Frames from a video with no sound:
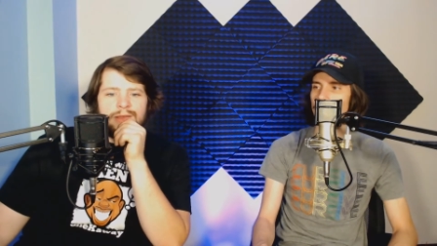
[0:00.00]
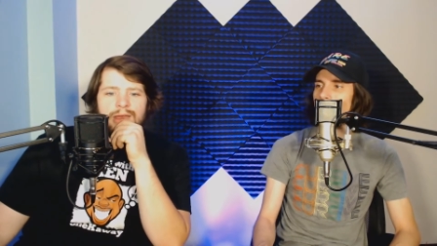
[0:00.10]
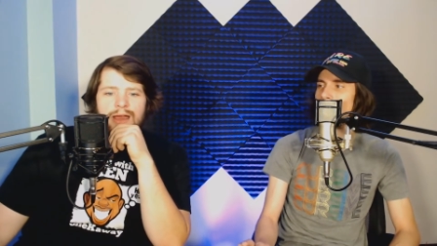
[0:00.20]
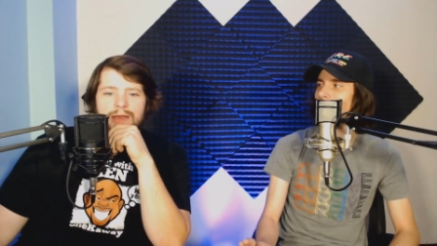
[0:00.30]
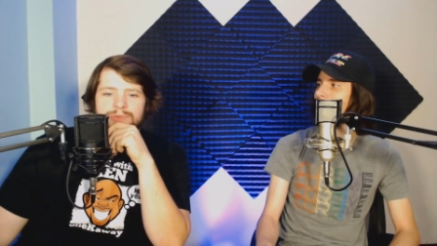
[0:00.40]

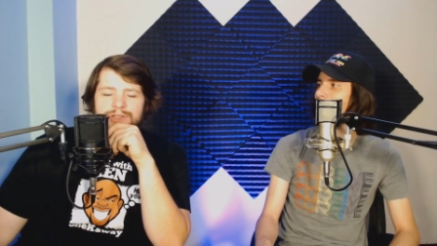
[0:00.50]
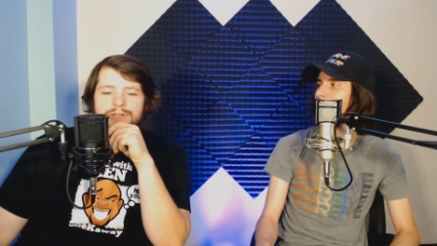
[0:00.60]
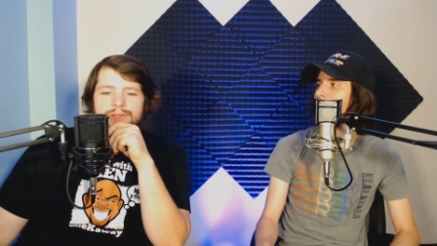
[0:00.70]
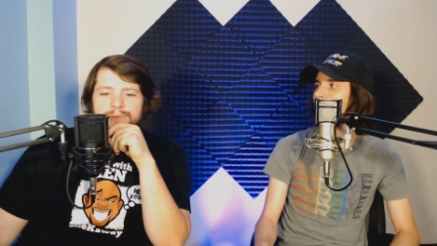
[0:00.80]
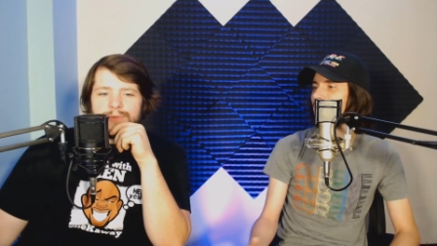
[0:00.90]
I'm
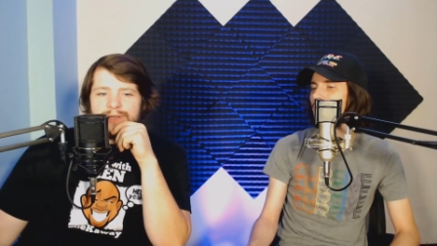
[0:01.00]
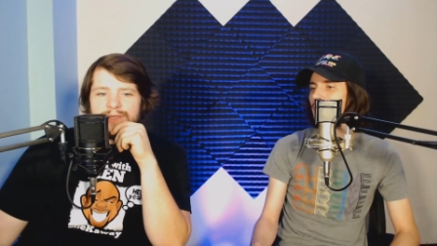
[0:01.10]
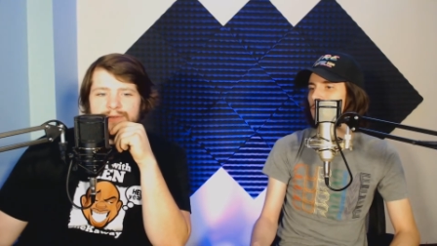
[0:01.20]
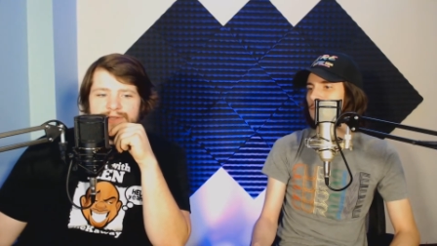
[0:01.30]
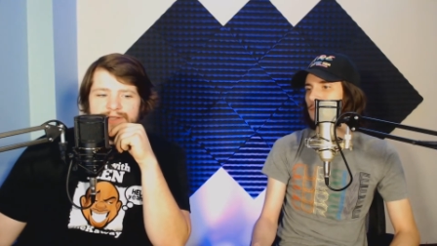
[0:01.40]
sure what
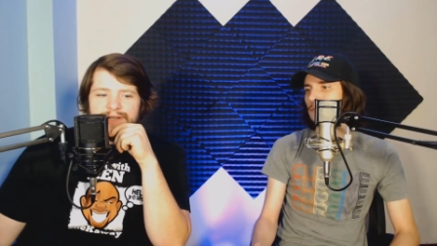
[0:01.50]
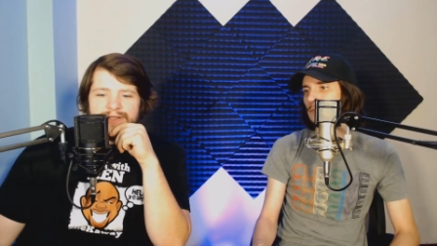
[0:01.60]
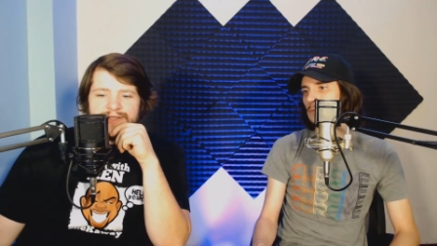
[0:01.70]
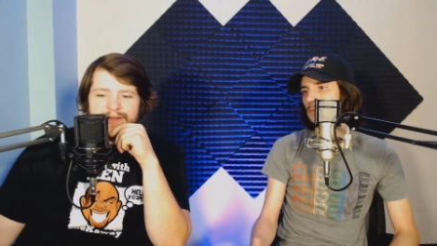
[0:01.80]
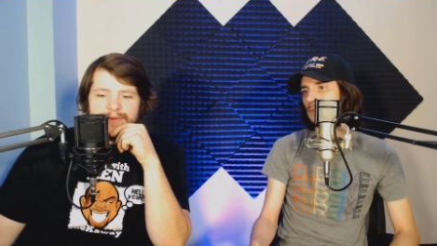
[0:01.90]
he was trying
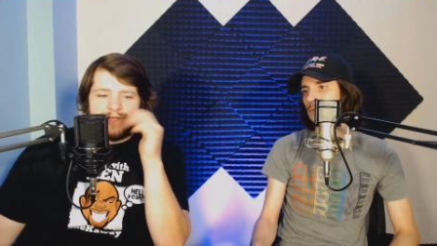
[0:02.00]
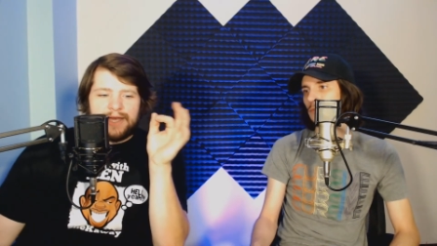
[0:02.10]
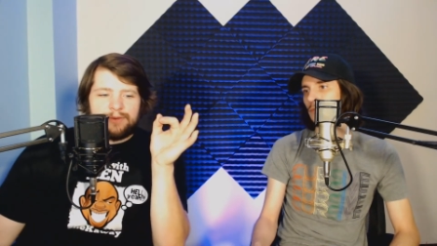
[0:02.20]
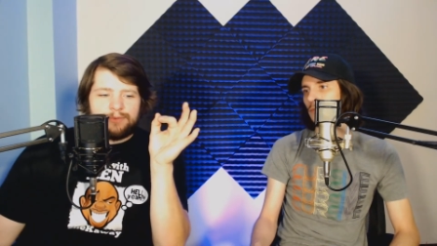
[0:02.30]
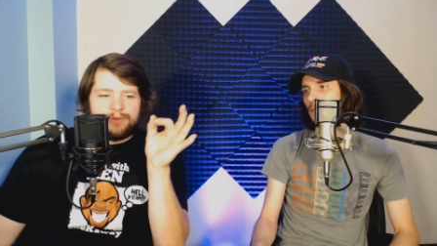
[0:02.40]
to say was,
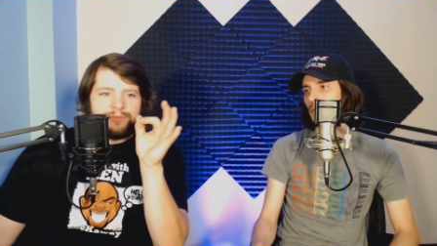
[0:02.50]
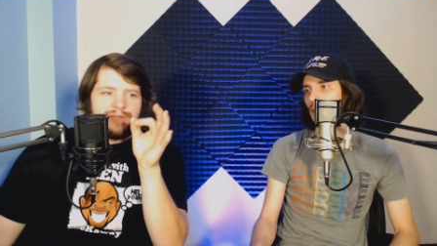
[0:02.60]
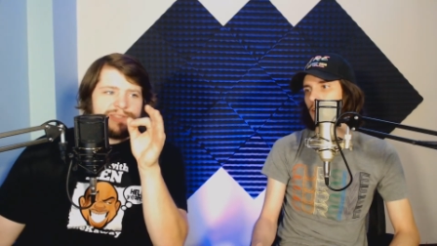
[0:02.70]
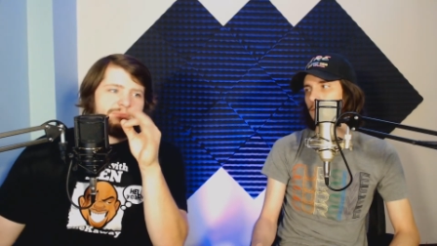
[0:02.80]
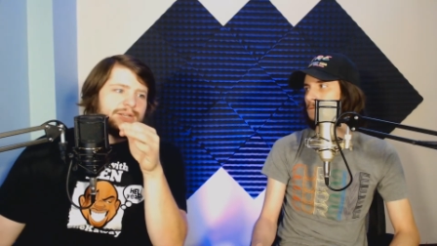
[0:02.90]
I wouldn't
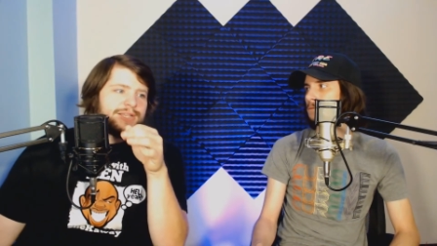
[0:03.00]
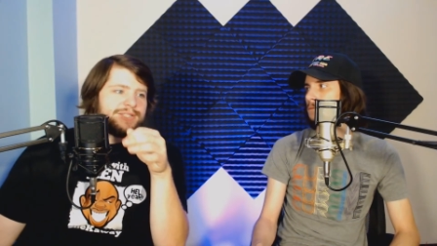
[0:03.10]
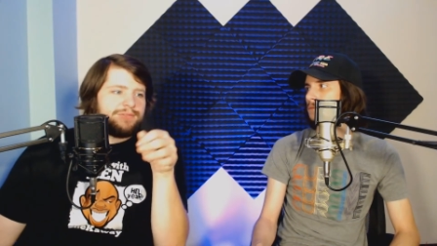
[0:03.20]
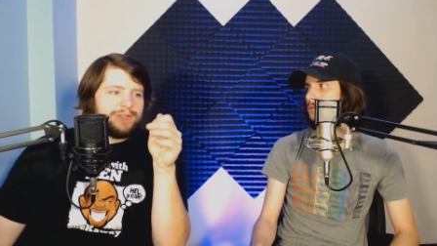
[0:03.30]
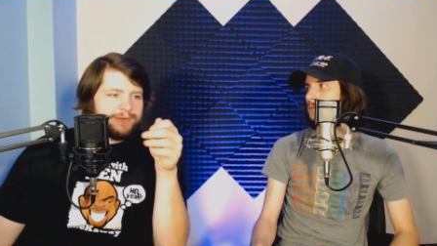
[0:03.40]
be
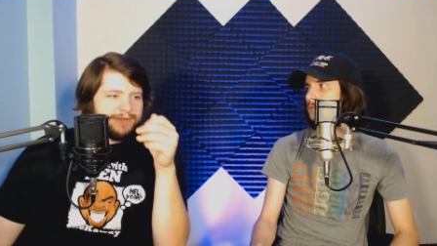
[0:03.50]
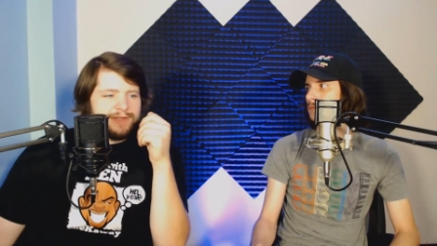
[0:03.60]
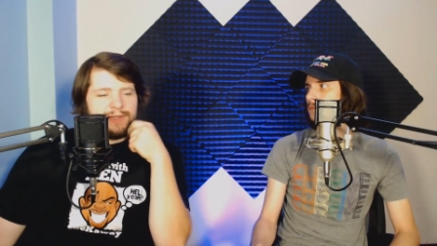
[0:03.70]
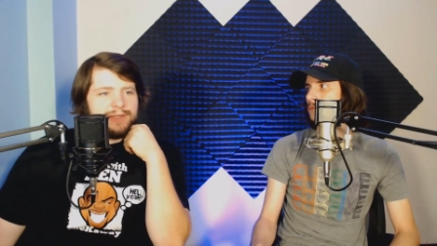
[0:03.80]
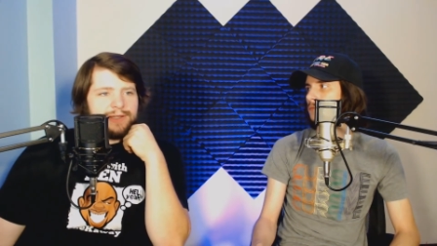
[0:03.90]
surprised if they would
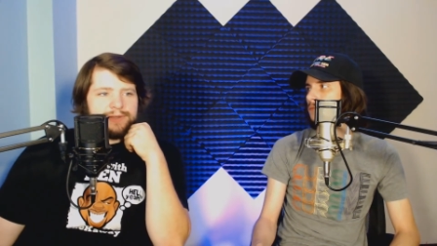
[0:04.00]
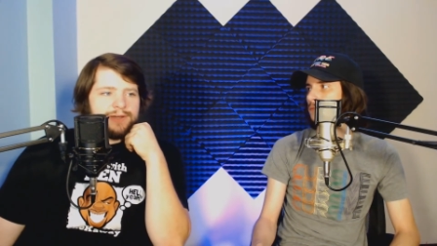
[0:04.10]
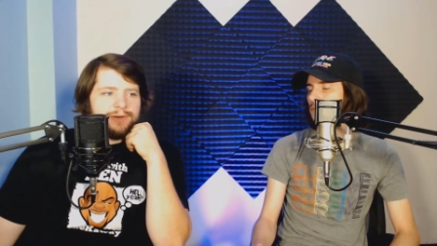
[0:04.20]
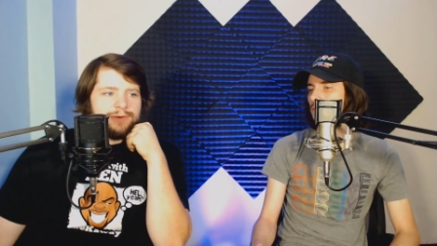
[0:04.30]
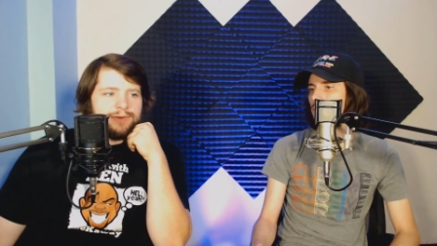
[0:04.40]
sink that
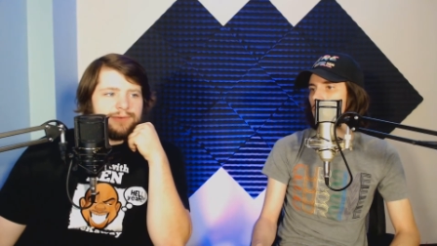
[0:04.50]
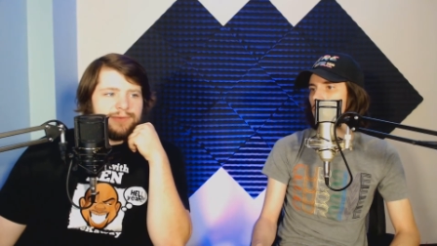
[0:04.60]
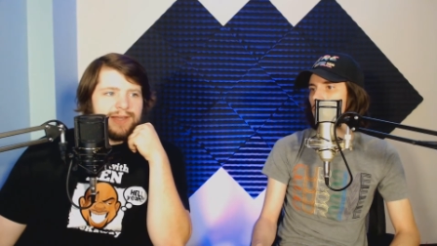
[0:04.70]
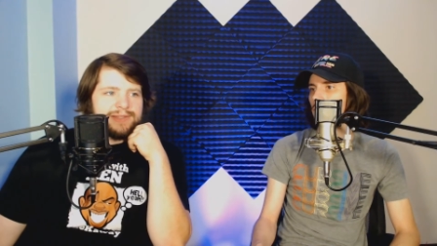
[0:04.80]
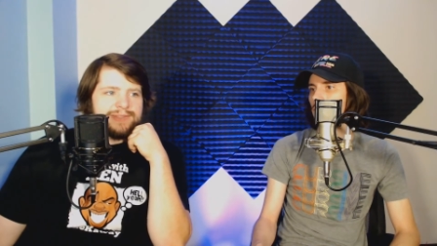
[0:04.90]
low.
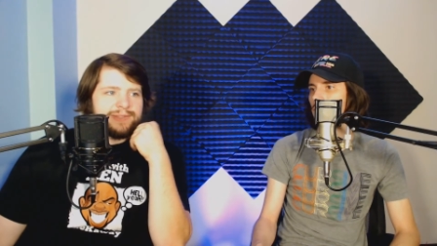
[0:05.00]
That is...